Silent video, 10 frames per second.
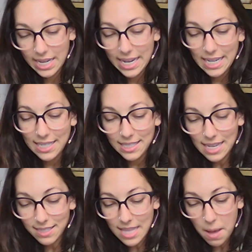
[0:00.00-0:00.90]
He
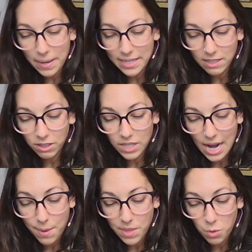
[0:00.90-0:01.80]
says that by
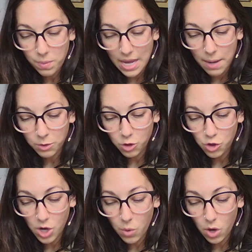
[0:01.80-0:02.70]
dinner-time they will be able to
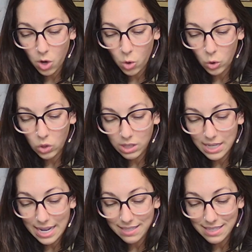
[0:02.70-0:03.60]
show a whole
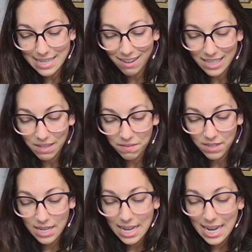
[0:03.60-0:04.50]
connected narrative.
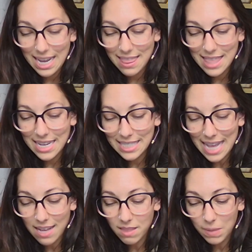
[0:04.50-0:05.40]
He thinks
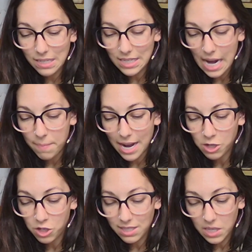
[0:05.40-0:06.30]
that in the meantime I
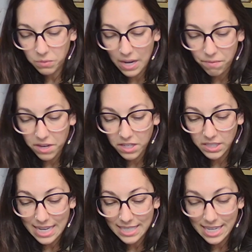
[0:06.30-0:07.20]
should see Renfield,
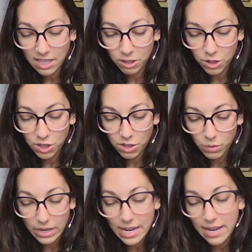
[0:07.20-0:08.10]
as hitherto
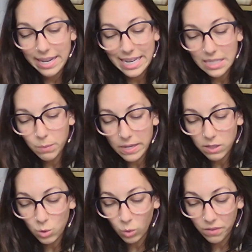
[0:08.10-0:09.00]
he has been a
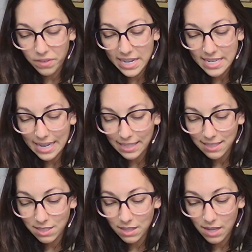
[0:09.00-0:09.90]
sort of index
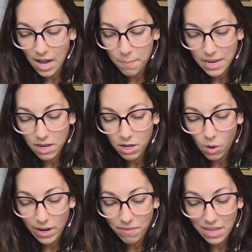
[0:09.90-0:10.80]
to the coming and
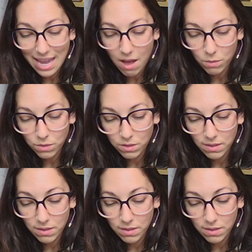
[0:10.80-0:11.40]
going of the Count.